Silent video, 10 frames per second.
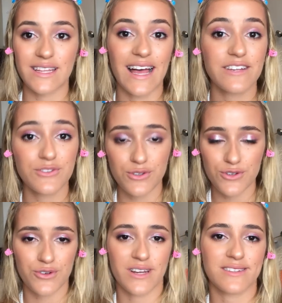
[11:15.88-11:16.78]
the last
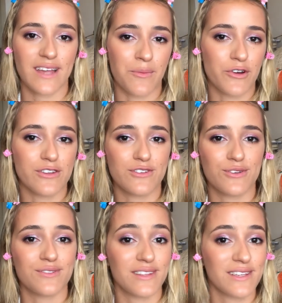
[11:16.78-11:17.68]
2 trends I'm going to
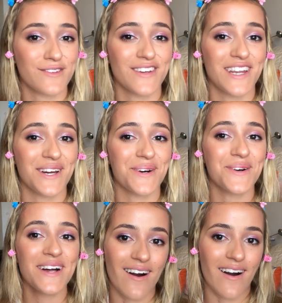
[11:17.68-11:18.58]
use in this
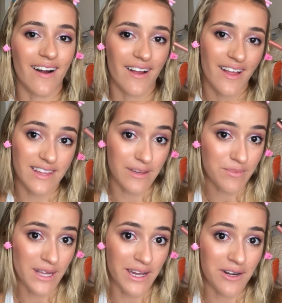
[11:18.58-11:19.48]
video are
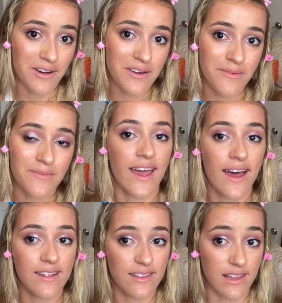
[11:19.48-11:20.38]
lip liner
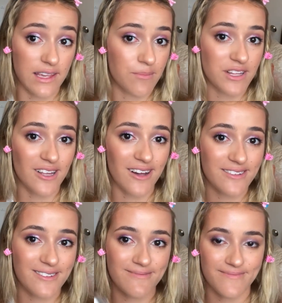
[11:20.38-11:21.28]
and lip gloss.